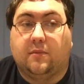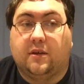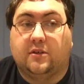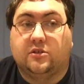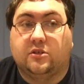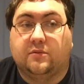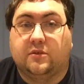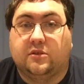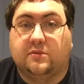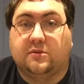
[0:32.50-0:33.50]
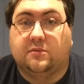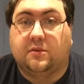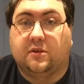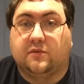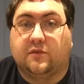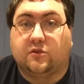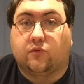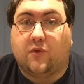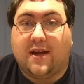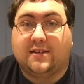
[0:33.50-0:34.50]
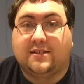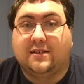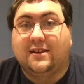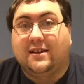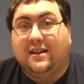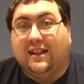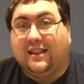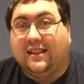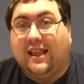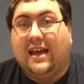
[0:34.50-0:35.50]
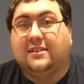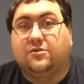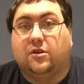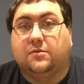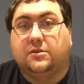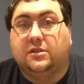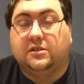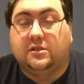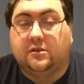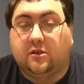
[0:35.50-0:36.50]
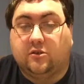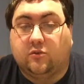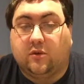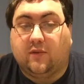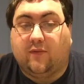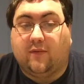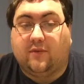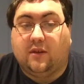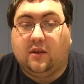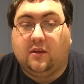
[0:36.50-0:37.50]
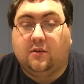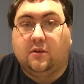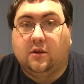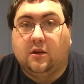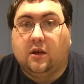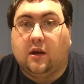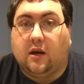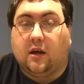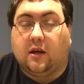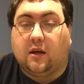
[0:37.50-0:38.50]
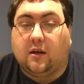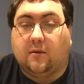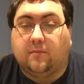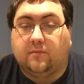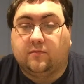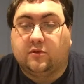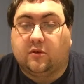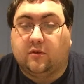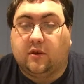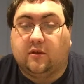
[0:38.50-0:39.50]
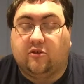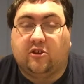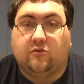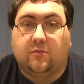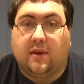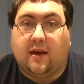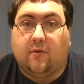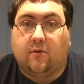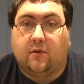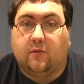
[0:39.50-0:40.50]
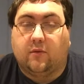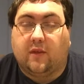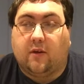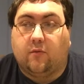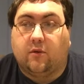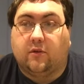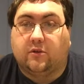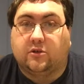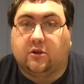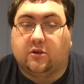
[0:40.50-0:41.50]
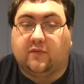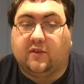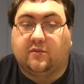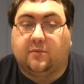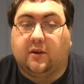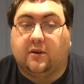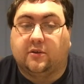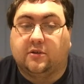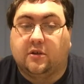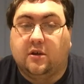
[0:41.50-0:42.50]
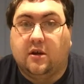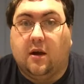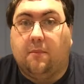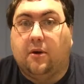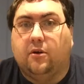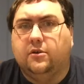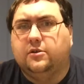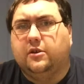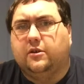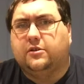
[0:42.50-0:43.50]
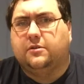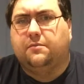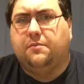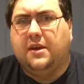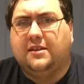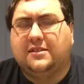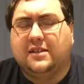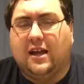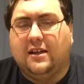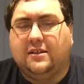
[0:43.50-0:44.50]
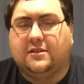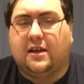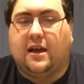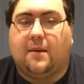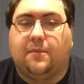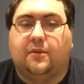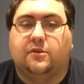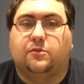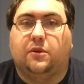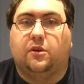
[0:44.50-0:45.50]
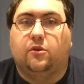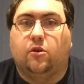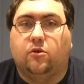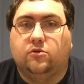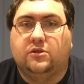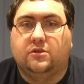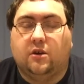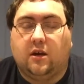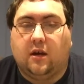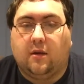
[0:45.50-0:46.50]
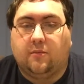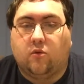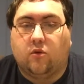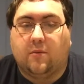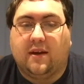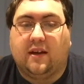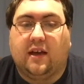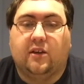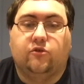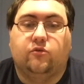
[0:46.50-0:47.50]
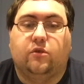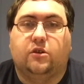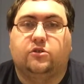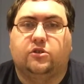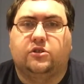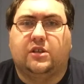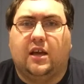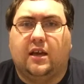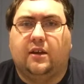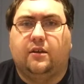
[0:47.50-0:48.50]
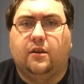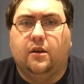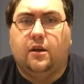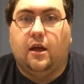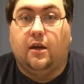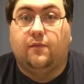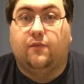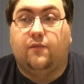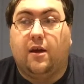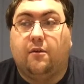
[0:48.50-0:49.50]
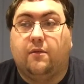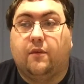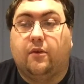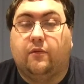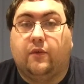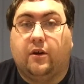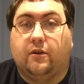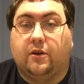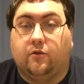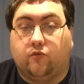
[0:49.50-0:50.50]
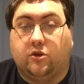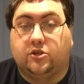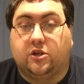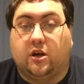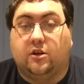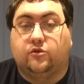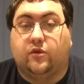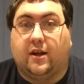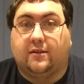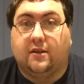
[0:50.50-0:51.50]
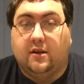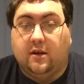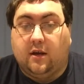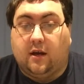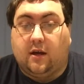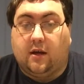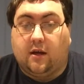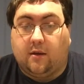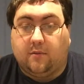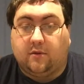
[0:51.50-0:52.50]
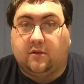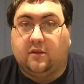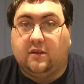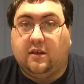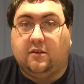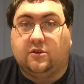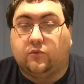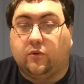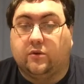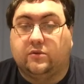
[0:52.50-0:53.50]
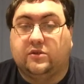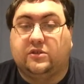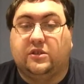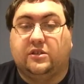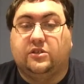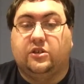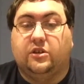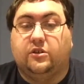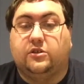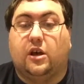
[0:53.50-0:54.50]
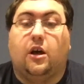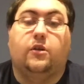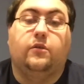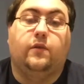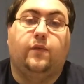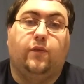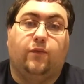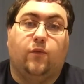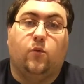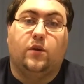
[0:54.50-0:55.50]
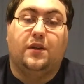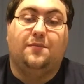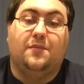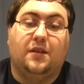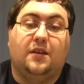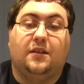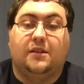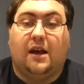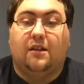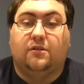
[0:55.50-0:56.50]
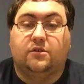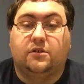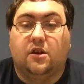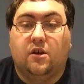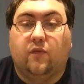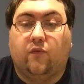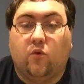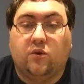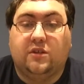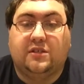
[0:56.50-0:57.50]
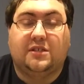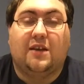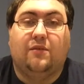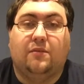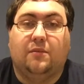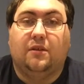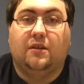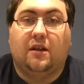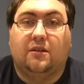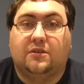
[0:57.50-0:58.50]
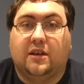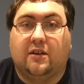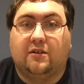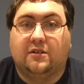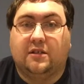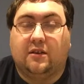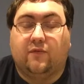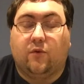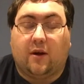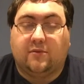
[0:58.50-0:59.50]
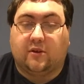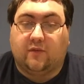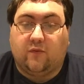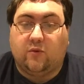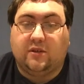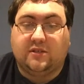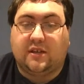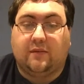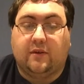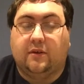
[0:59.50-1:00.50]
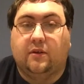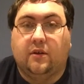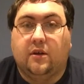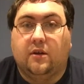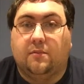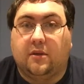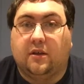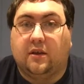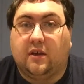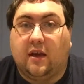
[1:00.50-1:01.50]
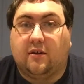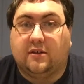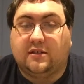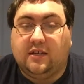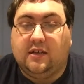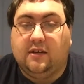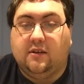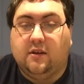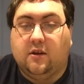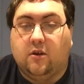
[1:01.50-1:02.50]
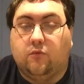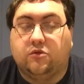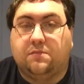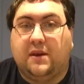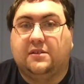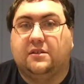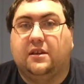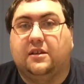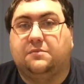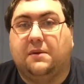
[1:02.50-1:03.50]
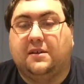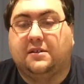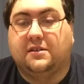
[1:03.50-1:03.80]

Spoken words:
is serving the suspension because of his arrest last offseason in 2015. The Jets will be out without one of their star defensive players. But also there are some big signings that happened this week. Colts quarterback Andrew Luck just signed a very, very, very rich contract. The deal is worth 6 years, $140 million, $47 million guaranteed. $47 million guaranteed, which basically his basic